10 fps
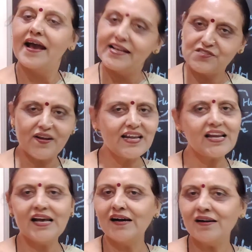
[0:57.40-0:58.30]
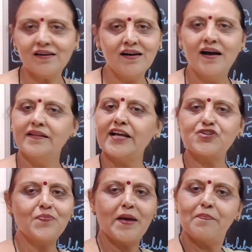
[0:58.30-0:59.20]
It's very clear
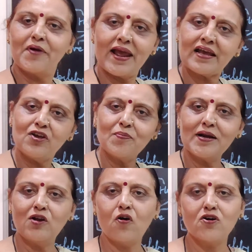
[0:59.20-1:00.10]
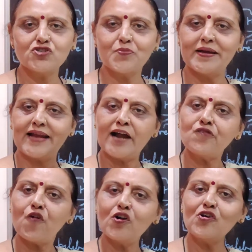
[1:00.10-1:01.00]
that you may break human laws, you may
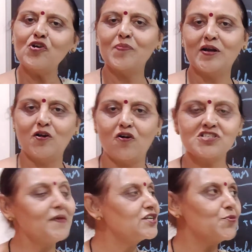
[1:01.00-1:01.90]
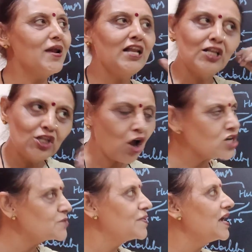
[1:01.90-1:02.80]
not follow human laws, but you will
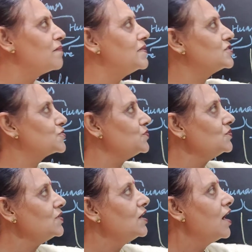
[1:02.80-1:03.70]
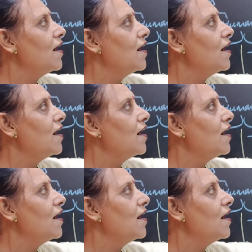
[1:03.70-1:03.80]
not be able to